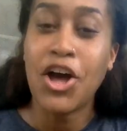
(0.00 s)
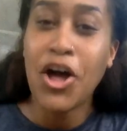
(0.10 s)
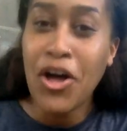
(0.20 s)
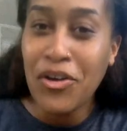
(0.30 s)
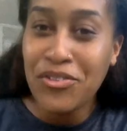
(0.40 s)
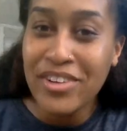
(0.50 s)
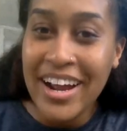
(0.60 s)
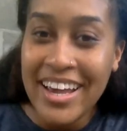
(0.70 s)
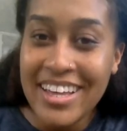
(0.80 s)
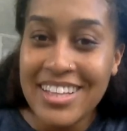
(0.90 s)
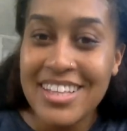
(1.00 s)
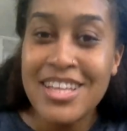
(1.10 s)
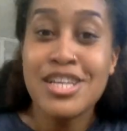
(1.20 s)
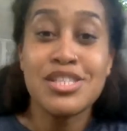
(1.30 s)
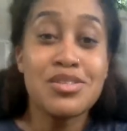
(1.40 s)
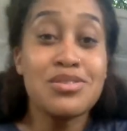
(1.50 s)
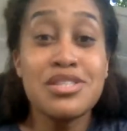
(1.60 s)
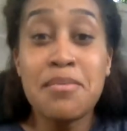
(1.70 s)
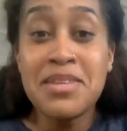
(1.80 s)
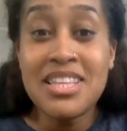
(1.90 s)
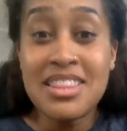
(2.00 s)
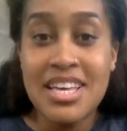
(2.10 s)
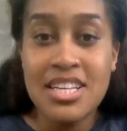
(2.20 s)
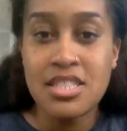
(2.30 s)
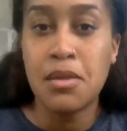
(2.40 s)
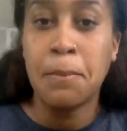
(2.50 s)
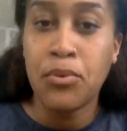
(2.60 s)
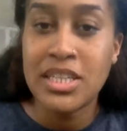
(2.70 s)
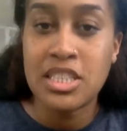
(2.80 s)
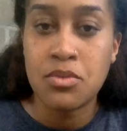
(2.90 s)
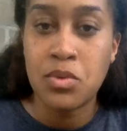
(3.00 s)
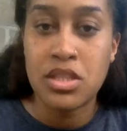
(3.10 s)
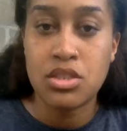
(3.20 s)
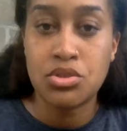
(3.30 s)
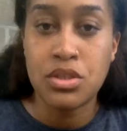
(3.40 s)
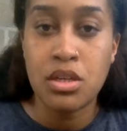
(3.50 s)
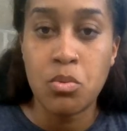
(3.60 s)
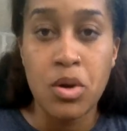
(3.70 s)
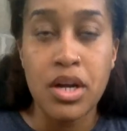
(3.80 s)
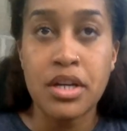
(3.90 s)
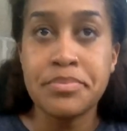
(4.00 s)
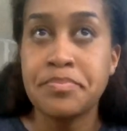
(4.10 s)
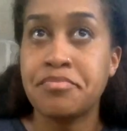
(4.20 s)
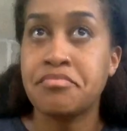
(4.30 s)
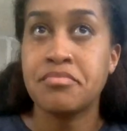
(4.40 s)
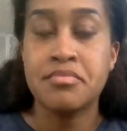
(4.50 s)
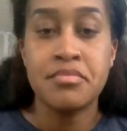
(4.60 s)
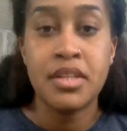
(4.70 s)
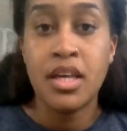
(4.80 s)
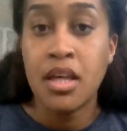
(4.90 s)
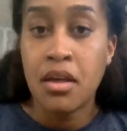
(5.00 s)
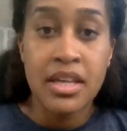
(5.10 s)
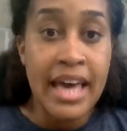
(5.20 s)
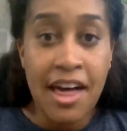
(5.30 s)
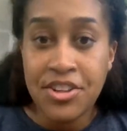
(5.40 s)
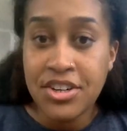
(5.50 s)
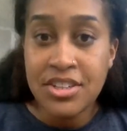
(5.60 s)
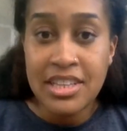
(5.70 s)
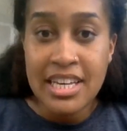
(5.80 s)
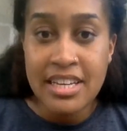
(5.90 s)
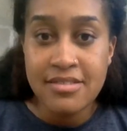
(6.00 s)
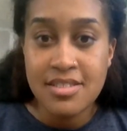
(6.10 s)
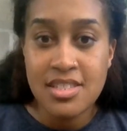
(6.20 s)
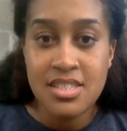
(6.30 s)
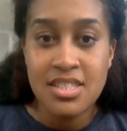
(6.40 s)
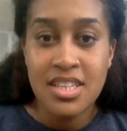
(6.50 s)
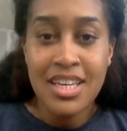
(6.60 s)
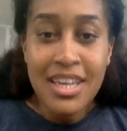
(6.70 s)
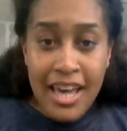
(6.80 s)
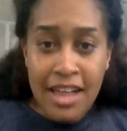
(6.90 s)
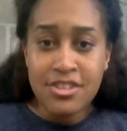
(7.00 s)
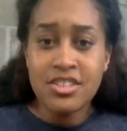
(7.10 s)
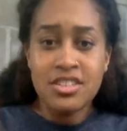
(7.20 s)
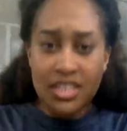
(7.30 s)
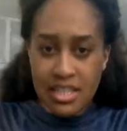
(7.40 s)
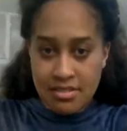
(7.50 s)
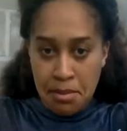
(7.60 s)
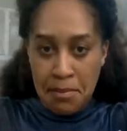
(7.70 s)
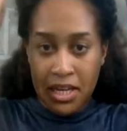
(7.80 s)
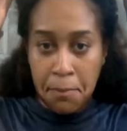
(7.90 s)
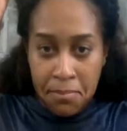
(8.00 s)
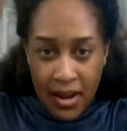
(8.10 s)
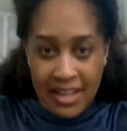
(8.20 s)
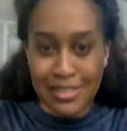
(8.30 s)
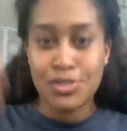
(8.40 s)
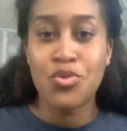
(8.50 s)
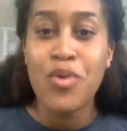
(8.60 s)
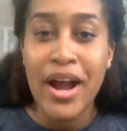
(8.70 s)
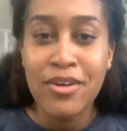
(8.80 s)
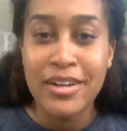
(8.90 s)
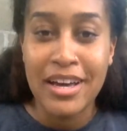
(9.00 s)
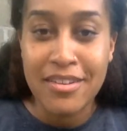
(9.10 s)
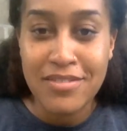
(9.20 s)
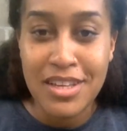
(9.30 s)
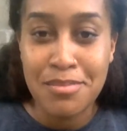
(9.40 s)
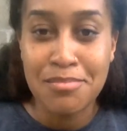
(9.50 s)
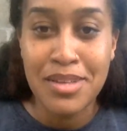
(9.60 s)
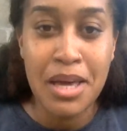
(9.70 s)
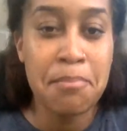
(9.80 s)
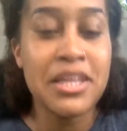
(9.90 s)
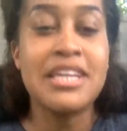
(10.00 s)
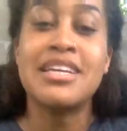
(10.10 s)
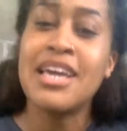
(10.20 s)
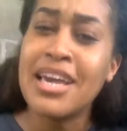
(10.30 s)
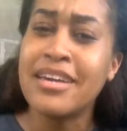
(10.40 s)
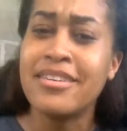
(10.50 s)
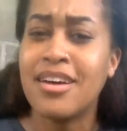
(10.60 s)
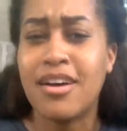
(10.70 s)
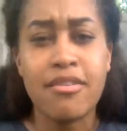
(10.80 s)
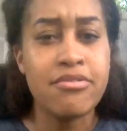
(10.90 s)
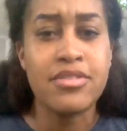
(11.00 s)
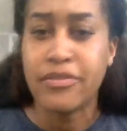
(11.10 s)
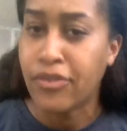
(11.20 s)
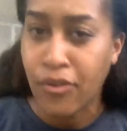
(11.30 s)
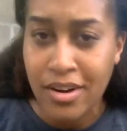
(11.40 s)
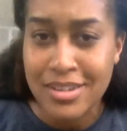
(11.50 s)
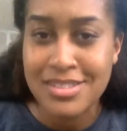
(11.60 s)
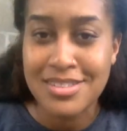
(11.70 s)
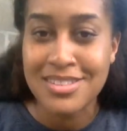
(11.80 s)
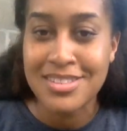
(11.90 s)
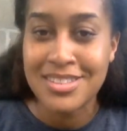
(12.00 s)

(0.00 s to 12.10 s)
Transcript: All right. So some of the things the boy did with the tree were gather her leaves. He gathered her leaves and made a nice crown out of them and played king of the forest.